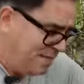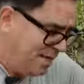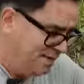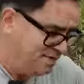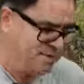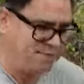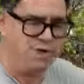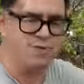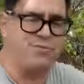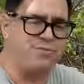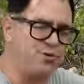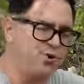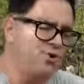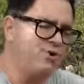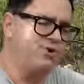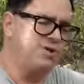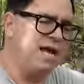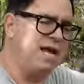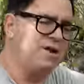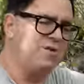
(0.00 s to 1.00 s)
is that the
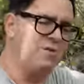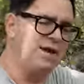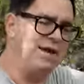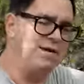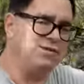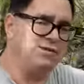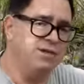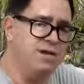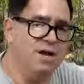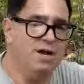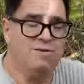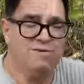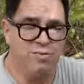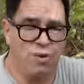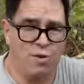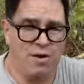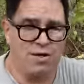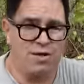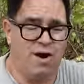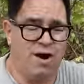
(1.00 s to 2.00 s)
third generation
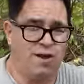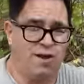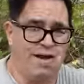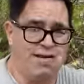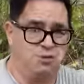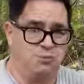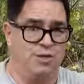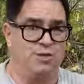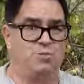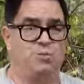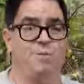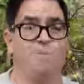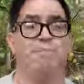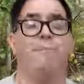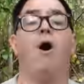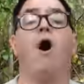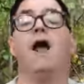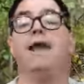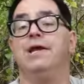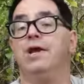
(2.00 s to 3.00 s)
Ford Econolines went to a
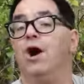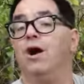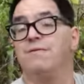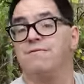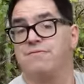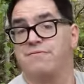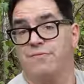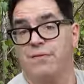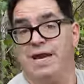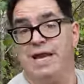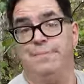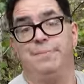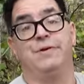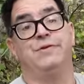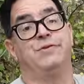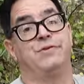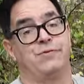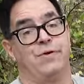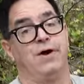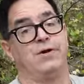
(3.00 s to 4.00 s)
body on frame
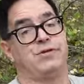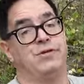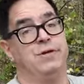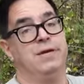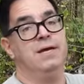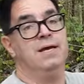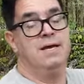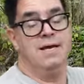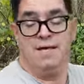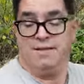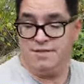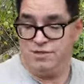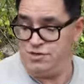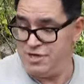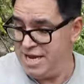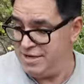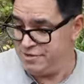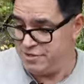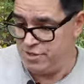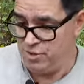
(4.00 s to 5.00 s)
construction. The
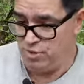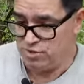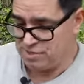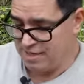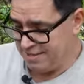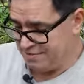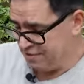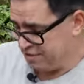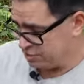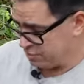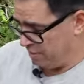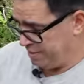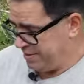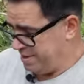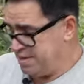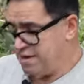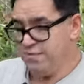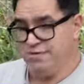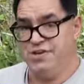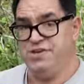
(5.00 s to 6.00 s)
Gen 2s like this one
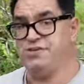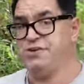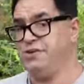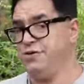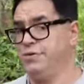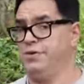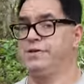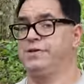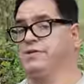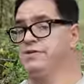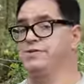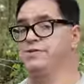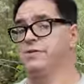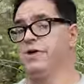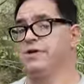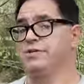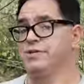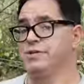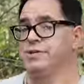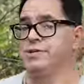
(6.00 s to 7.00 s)
here, these are unit
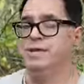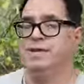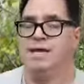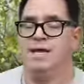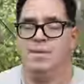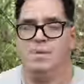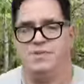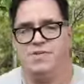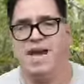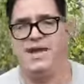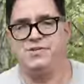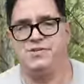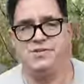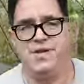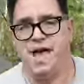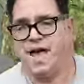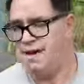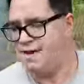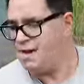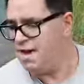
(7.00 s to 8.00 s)
construction. With that
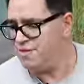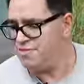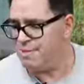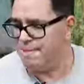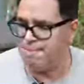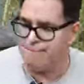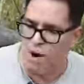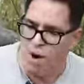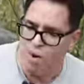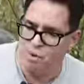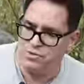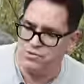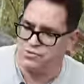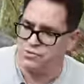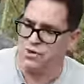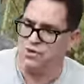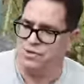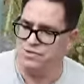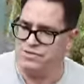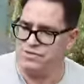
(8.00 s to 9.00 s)
said, the bones
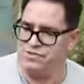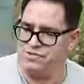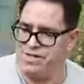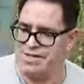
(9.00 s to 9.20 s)
under these